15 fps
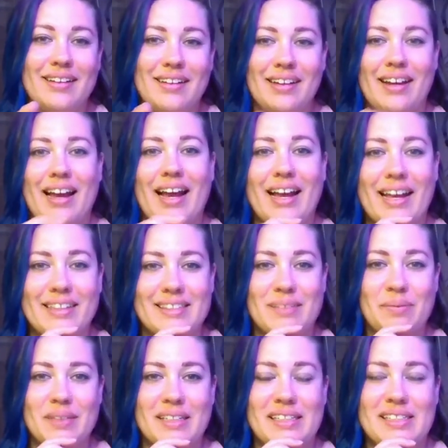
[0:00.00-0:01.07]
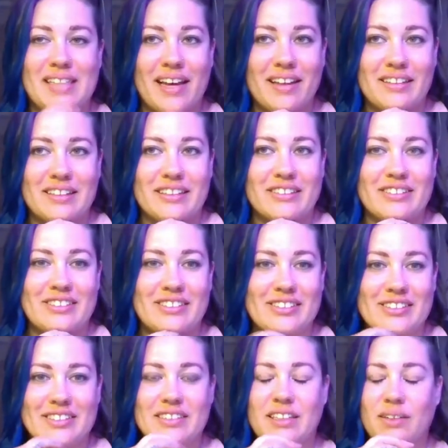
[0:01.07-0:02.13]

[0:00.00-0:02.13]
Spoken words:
I got something to tell you. And you're just like,